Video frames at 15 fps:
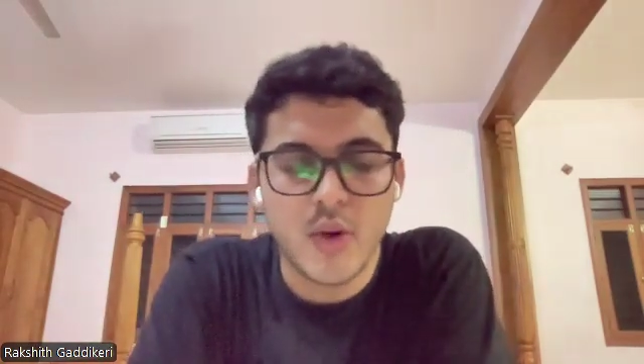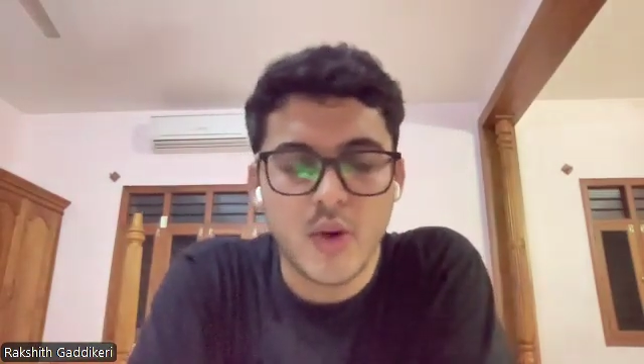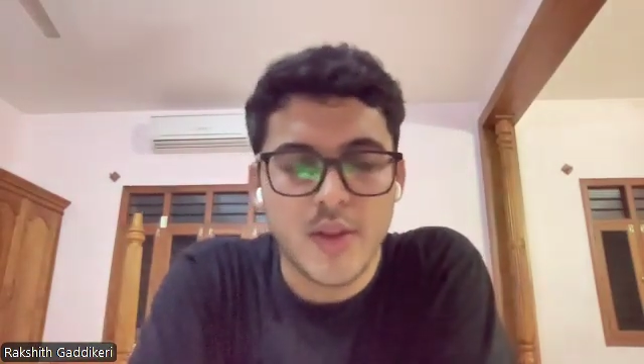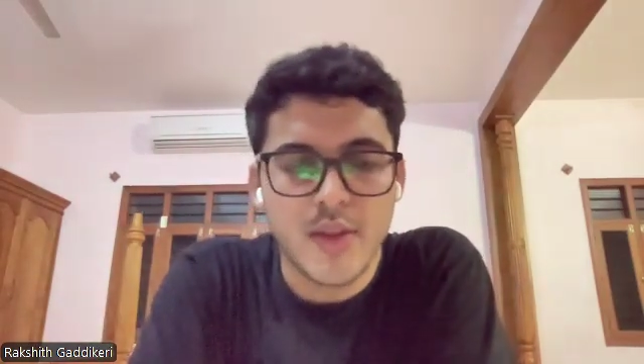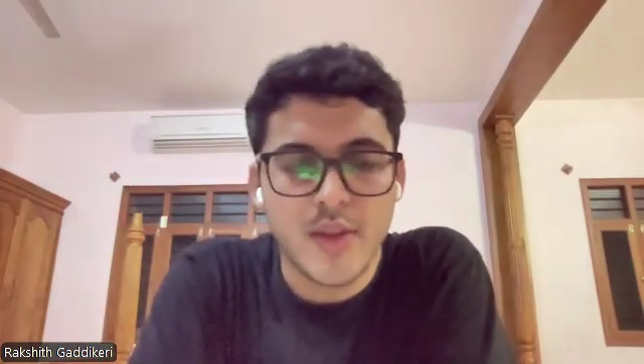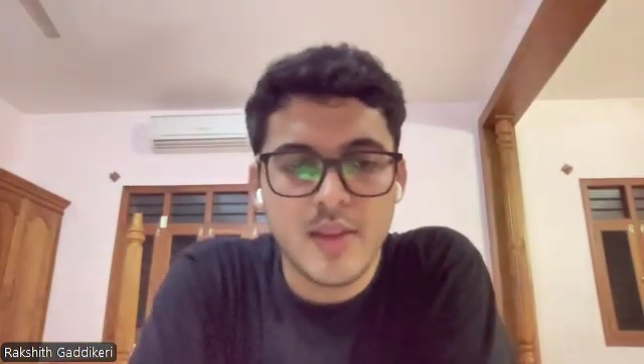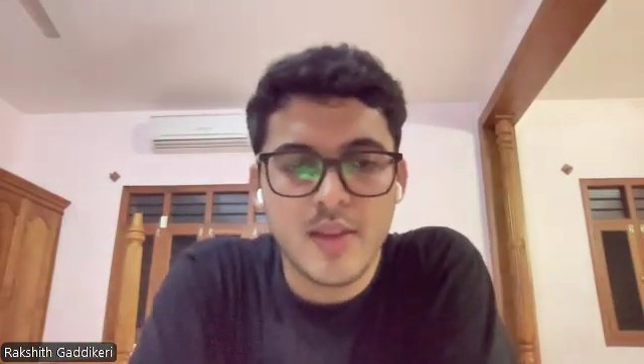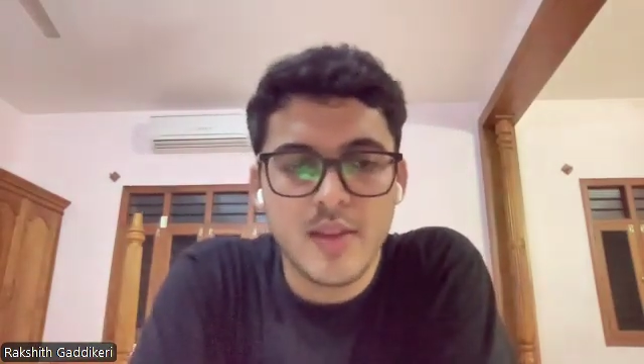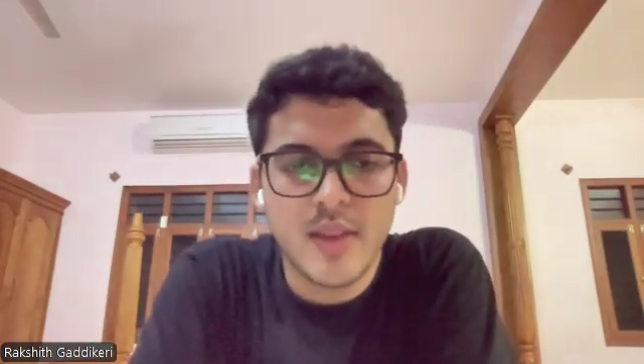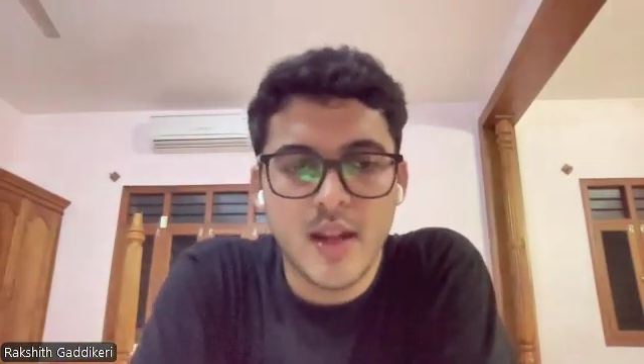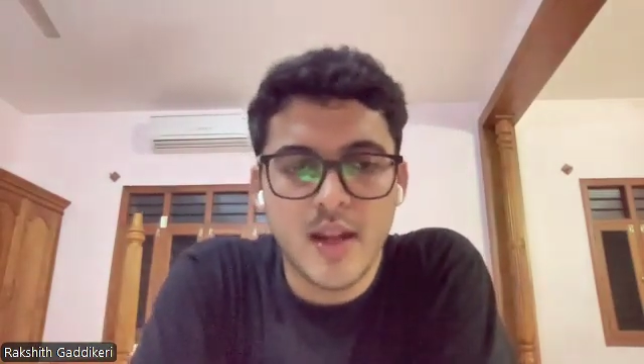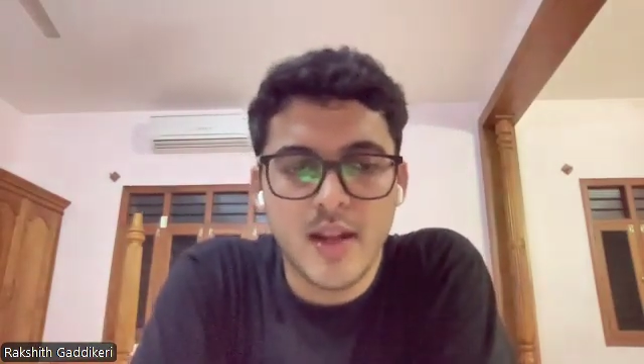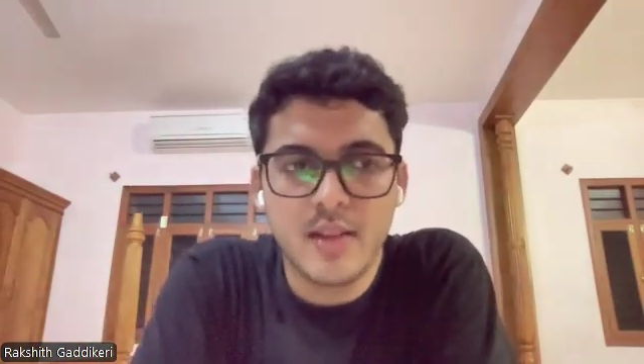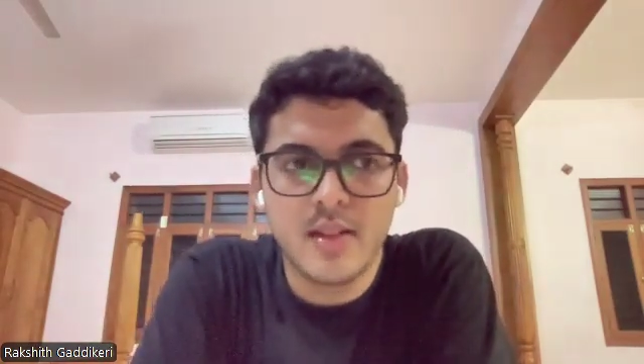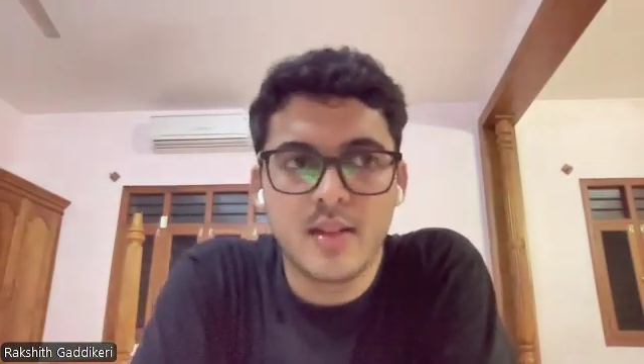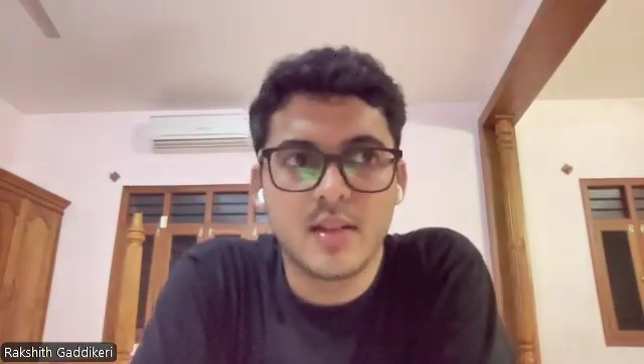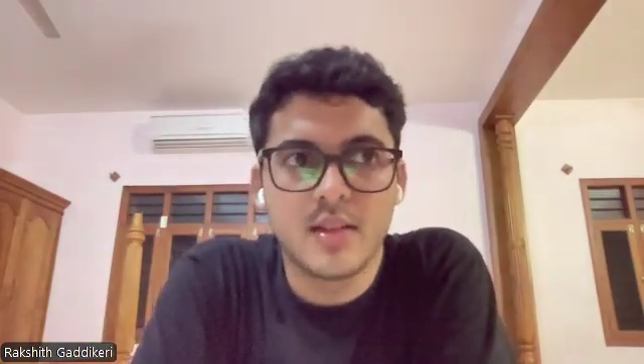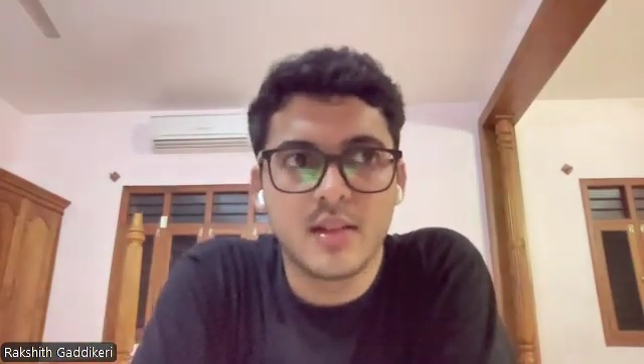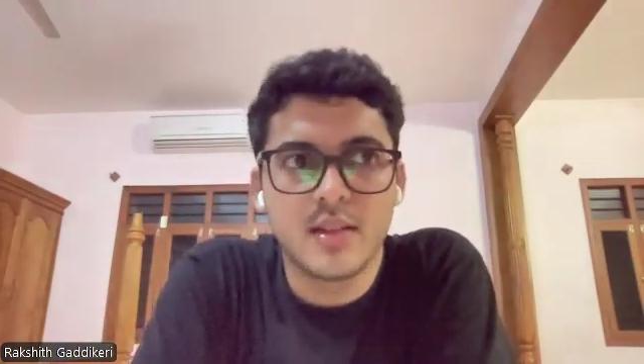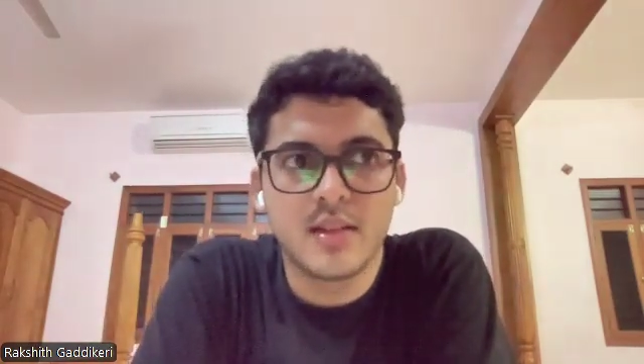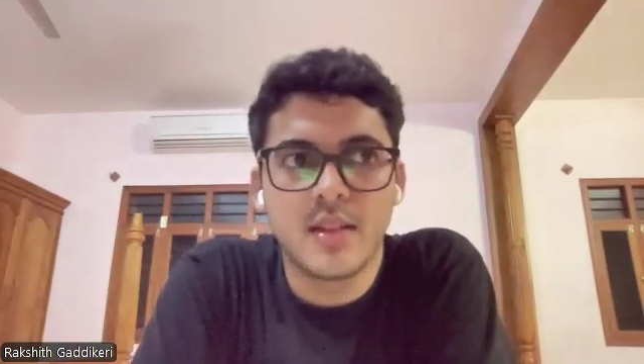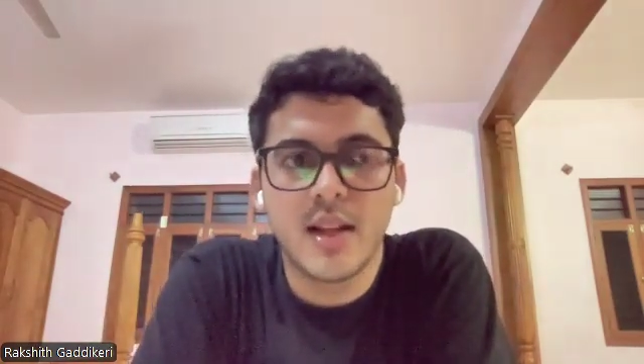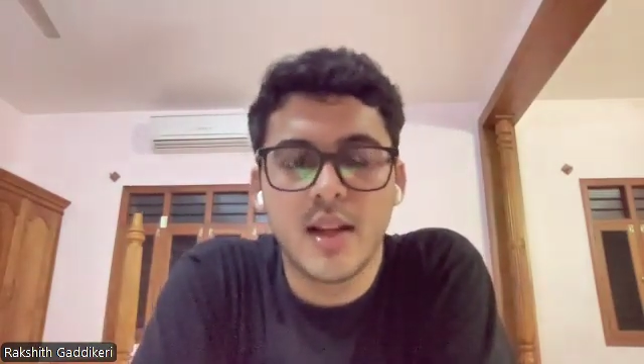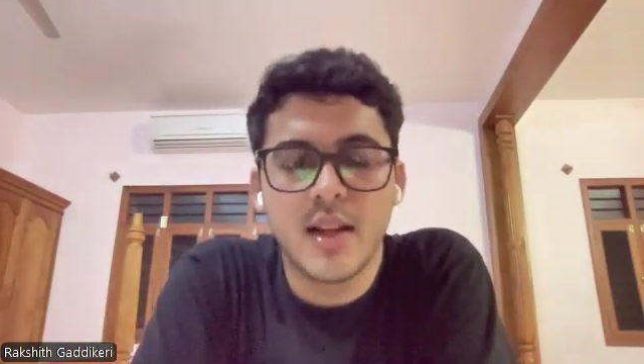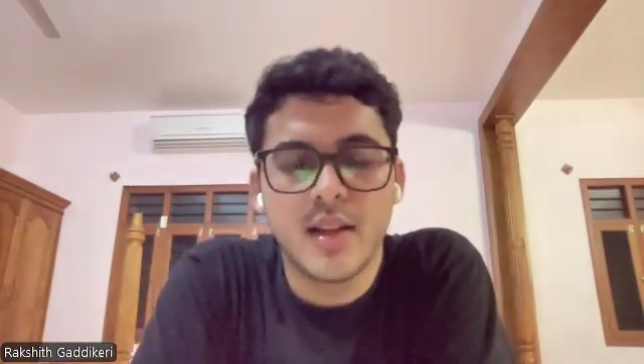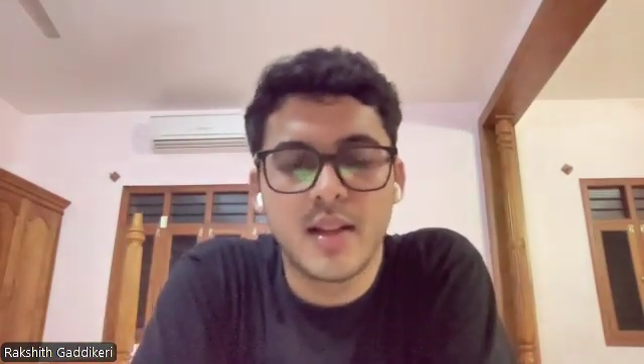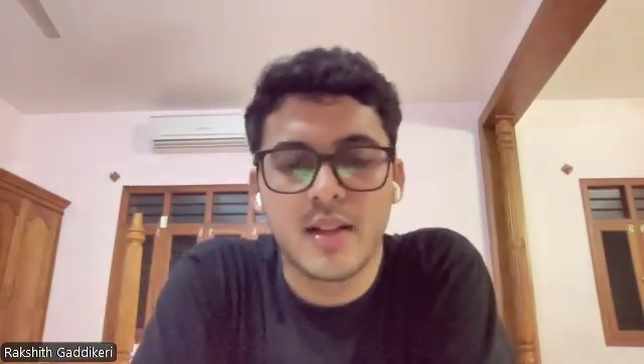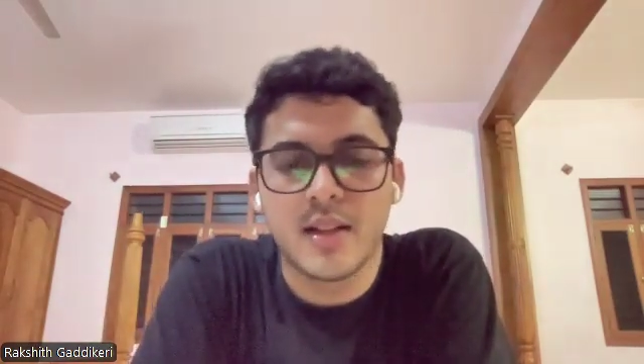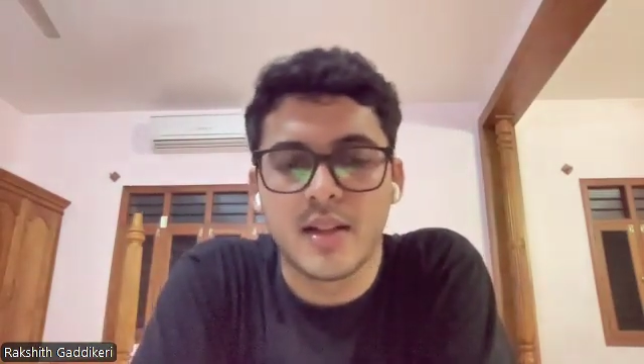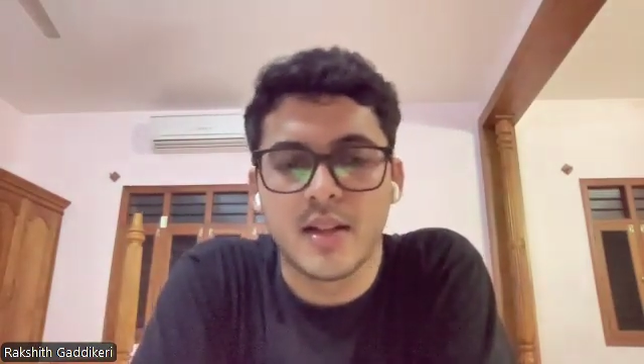So other than that
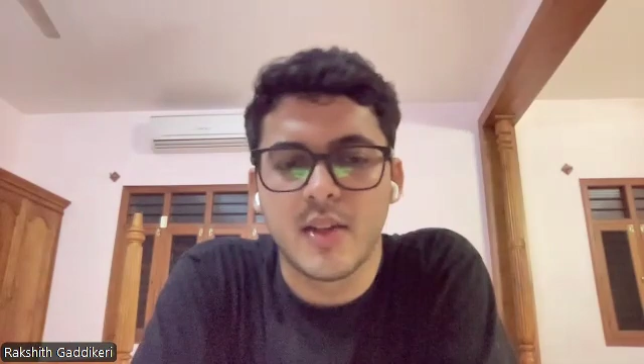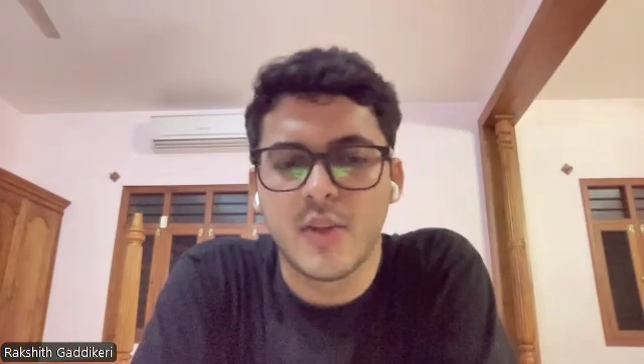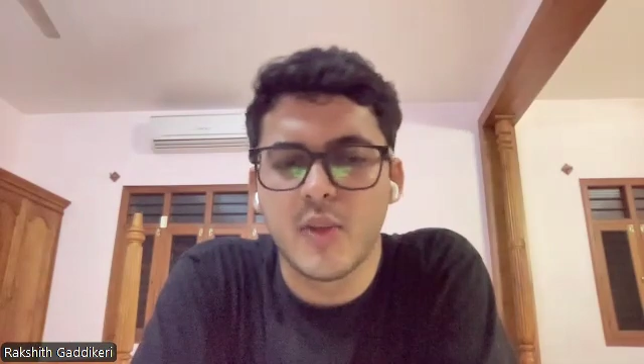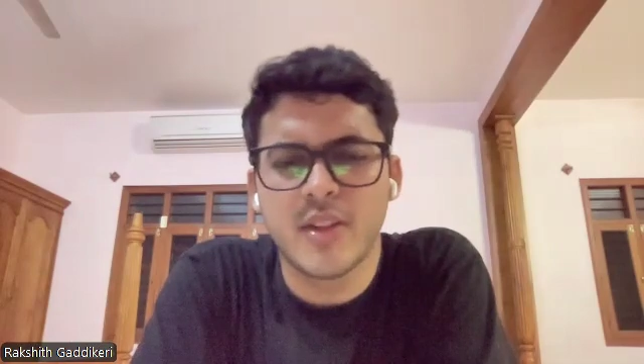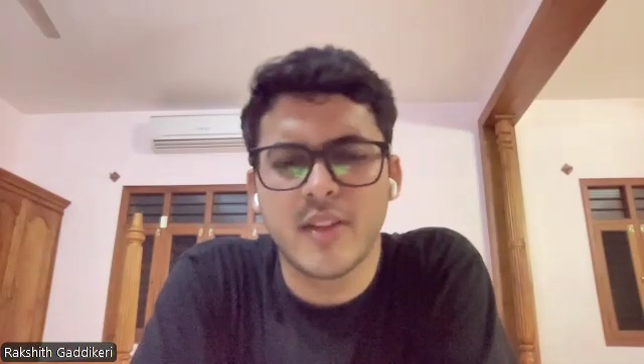it